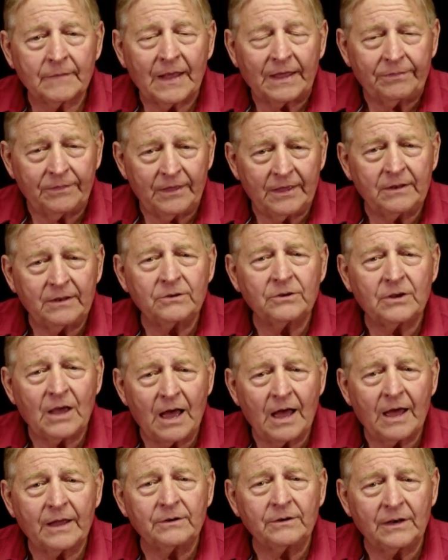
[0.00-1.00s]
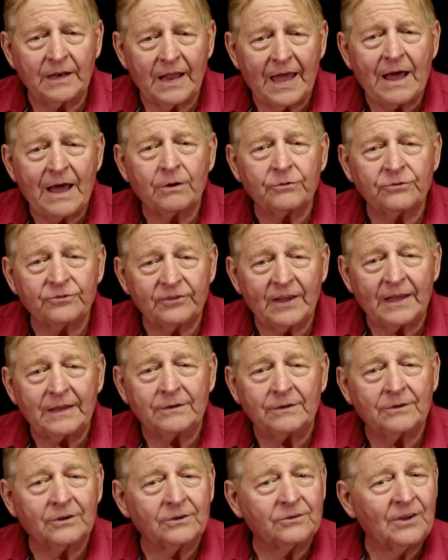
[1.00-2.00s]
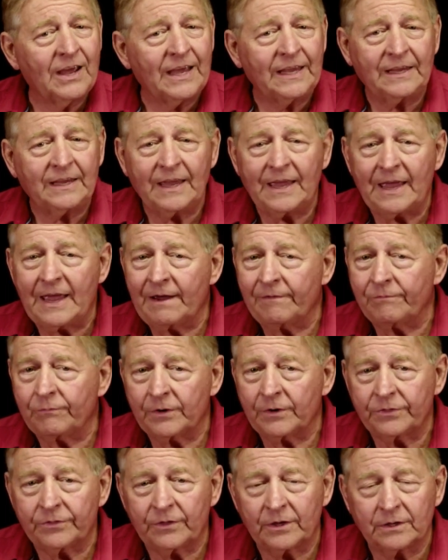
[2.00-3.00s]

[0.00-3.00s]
And then God allowed Satan to take everything.